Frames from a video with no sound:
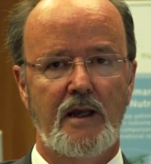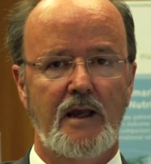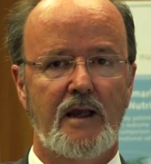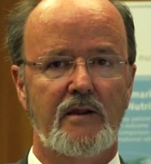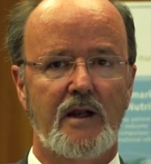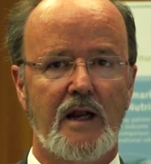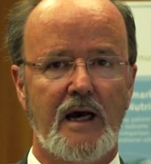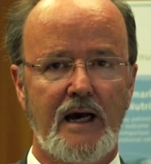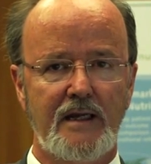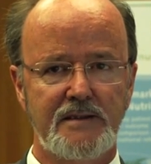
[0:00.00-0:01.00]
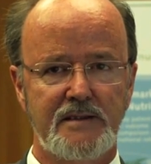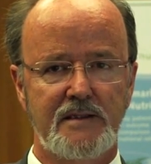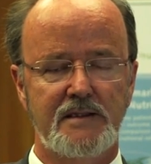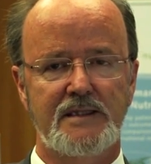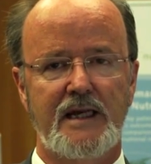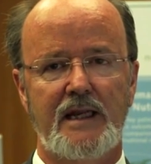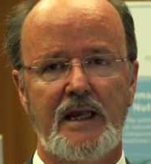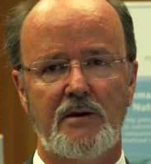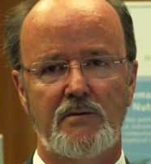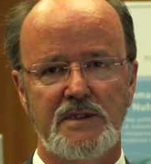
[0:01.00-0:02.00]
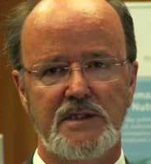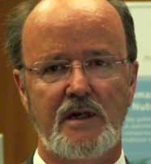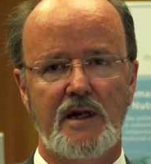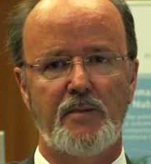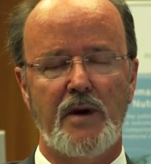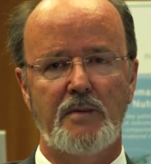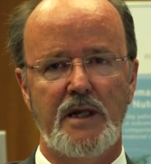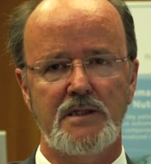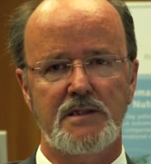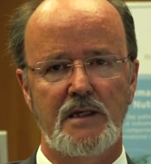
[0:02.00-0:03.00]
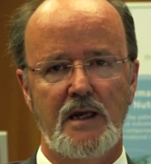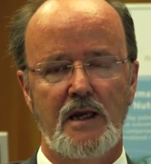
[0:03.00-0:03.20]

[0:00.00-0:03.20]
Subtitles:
And the last study, recently published,